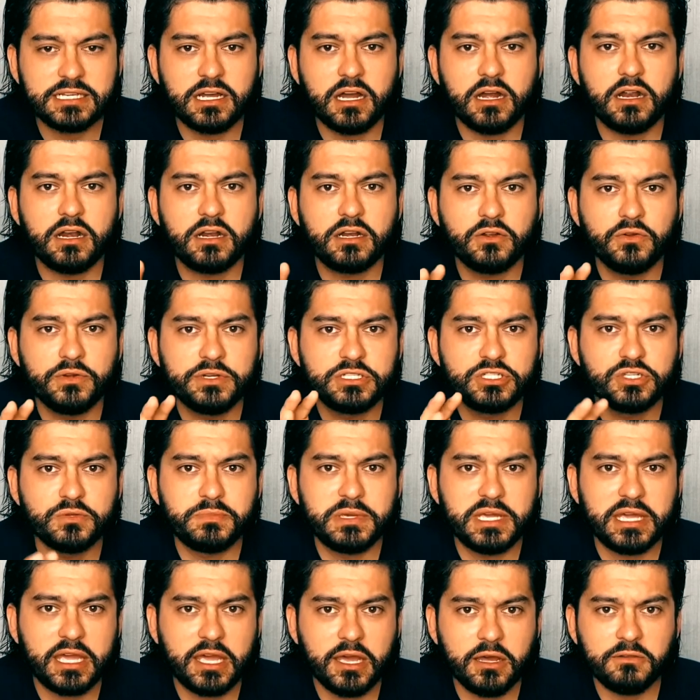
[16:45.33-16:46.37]
are going to
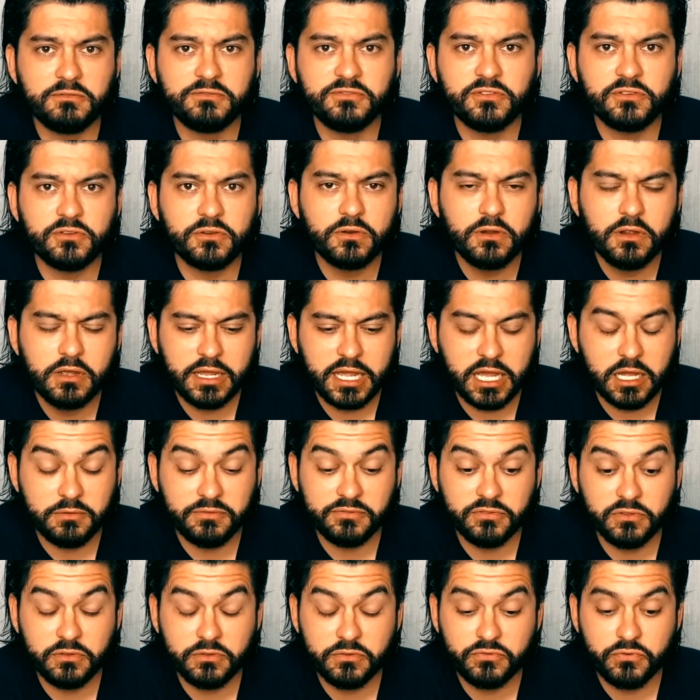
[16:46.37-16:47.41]
be
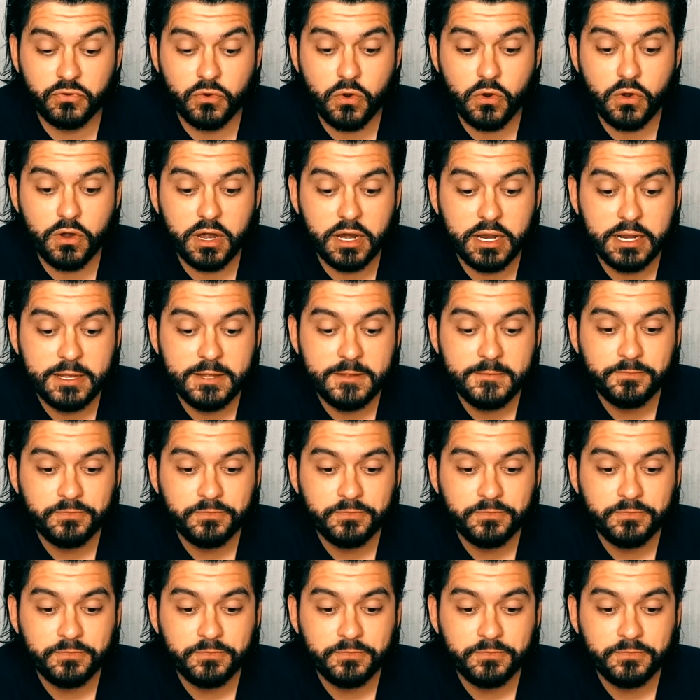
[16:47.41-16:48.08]
helpful for